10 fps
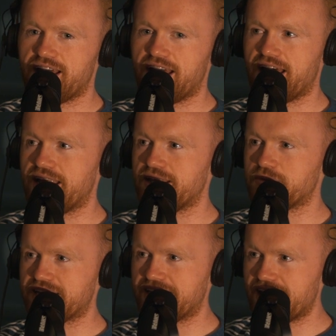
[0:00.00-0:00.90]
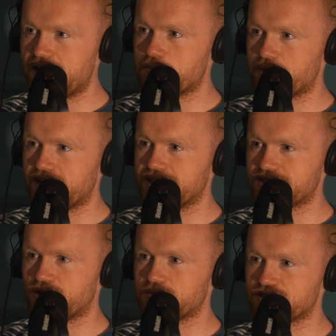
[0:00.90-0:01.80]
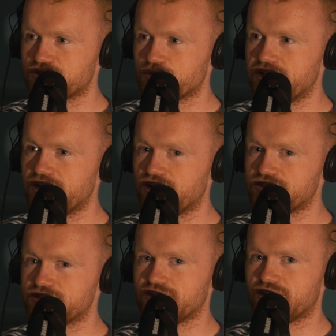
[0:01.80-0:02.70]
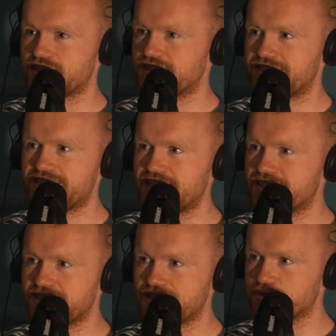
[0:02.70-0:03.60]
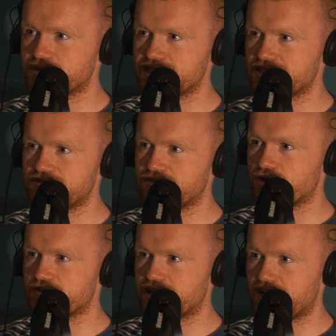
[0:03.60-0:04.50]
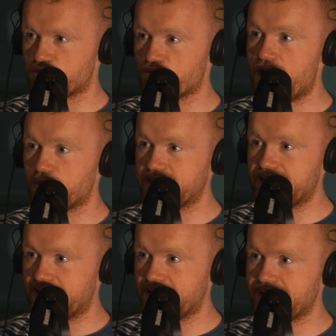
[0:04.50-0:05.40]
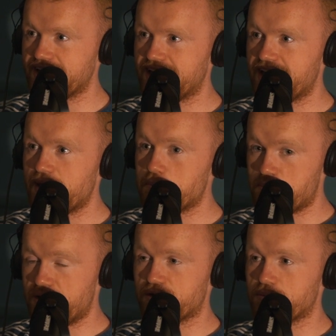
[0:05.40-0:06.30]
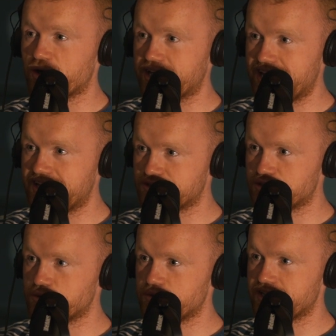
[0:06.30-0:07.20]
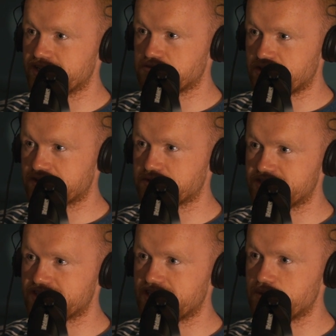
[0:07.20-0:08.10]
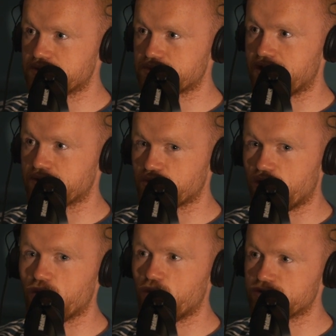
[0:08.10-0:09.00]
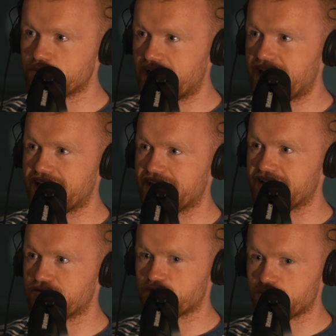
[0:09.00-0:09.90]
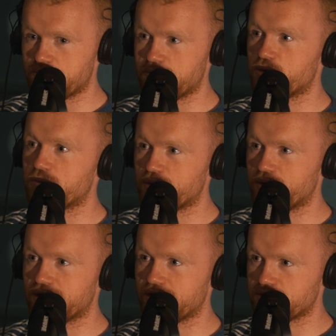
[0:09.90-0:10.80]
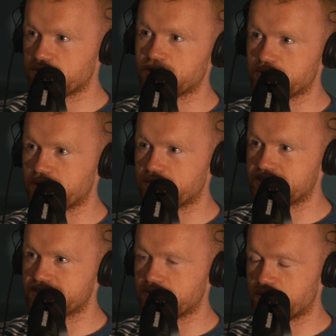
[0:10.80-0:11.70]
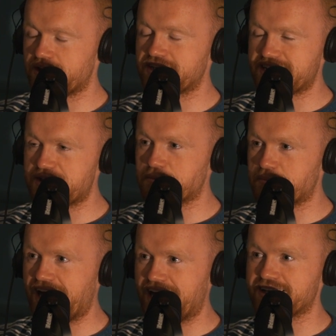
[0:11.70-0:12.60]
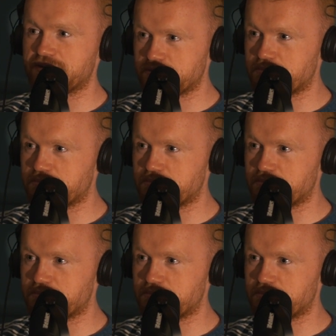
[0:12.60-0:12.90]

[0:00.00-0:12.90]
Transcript: and my gameplay time was 360 or 65 days, around a year. Bear in mind, in 2 years, factor in sleep as well. So I was playing it from the moment I woke up to the moment I went to sleep. Like when I say it was bad, it was